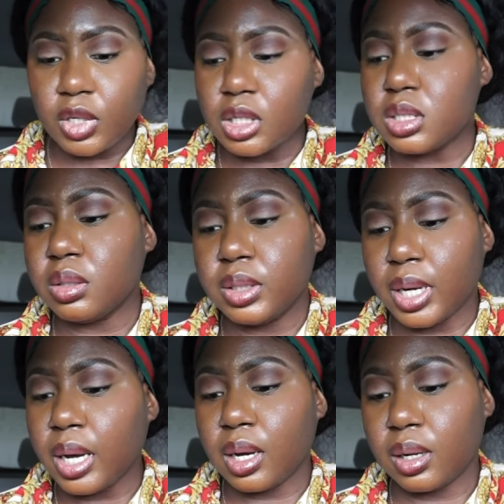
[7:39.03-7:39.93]
so
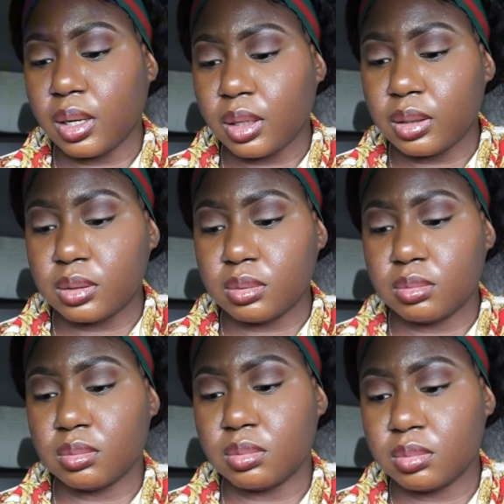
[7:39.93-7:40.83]
yeah like
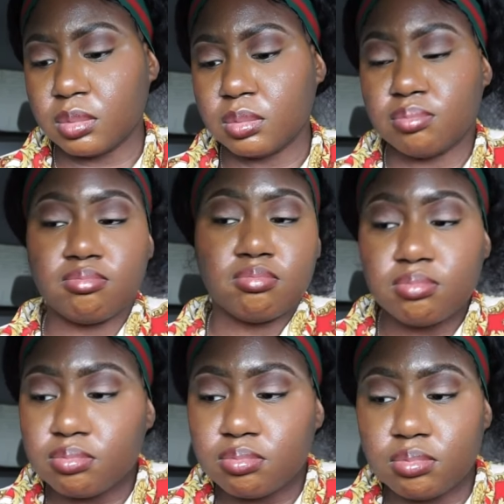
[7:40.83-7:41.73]

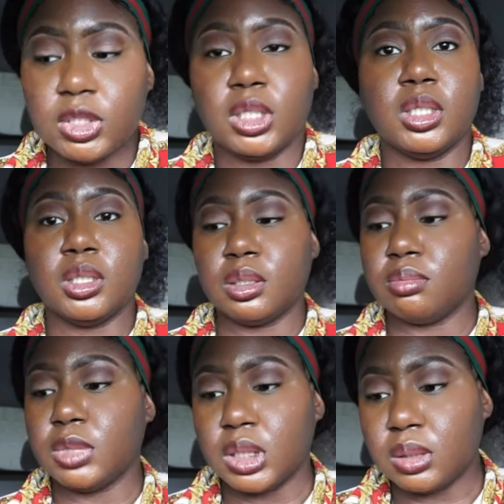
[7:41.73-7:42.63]
good
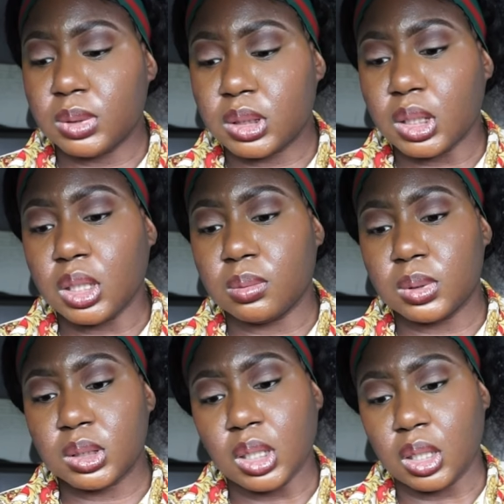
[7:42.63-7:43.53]
i'm good what's up
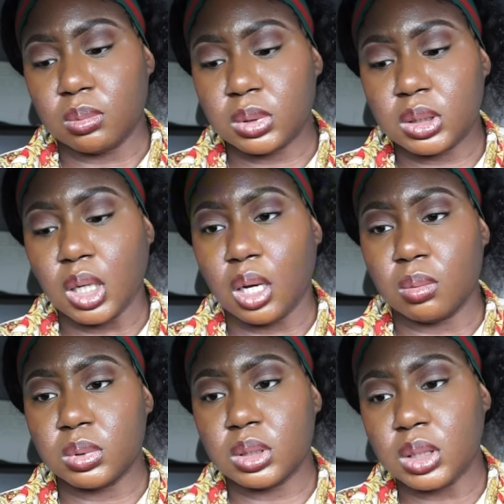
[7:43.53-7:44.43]
what's up what's up
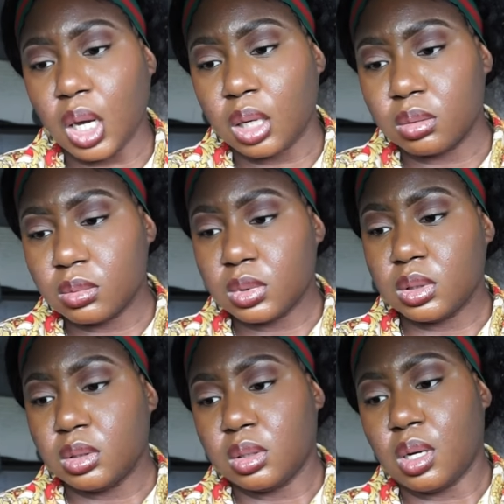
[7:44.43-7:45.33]
what's up
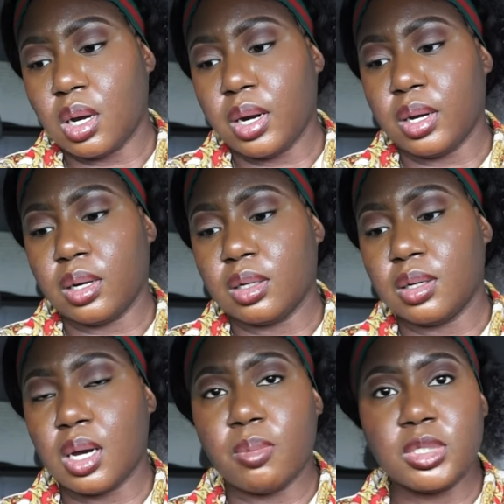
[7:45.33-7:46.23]
all right y'all
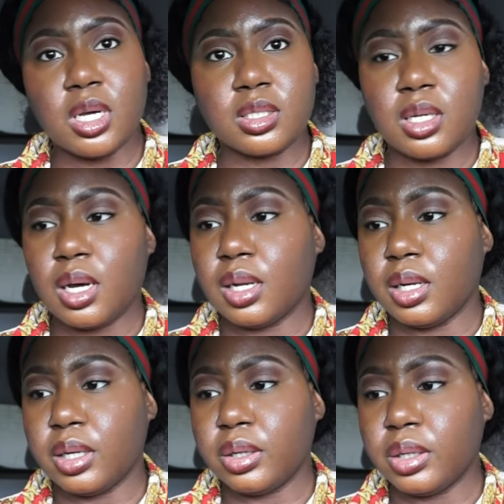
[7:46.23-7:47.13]
i'm gonna talk to y'all
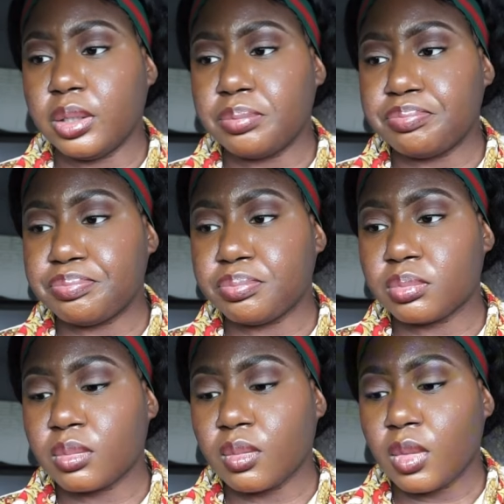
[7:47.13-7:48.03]
later
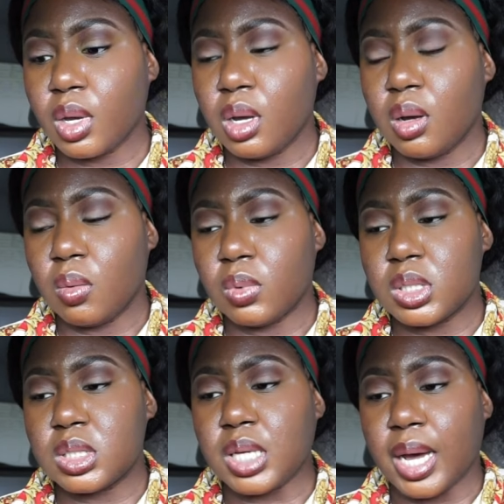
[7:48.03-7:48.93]

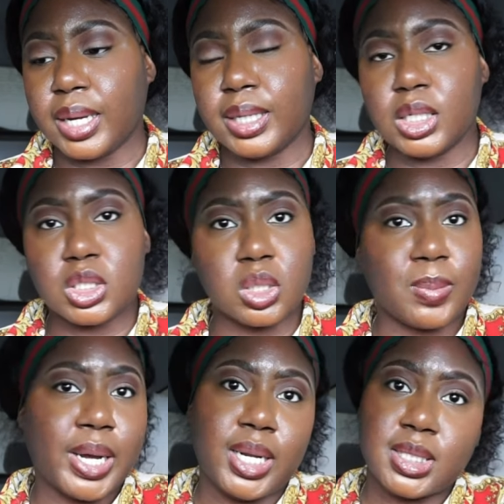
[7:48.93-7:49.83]
once i get to
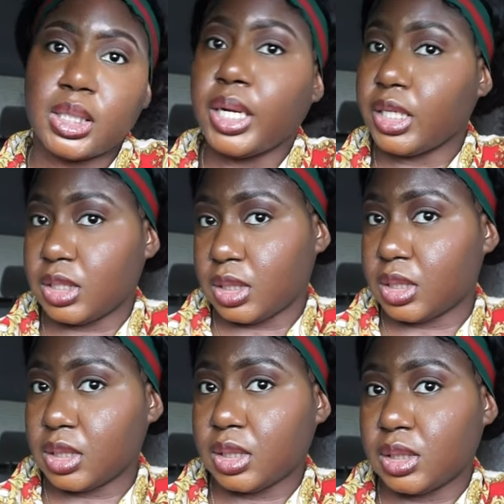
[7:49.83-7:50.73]
my
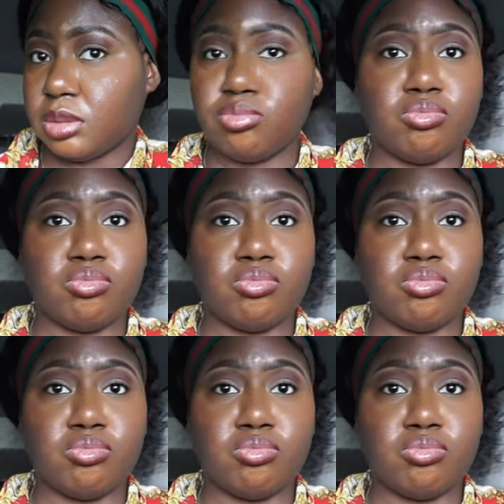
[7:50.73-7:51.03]
destination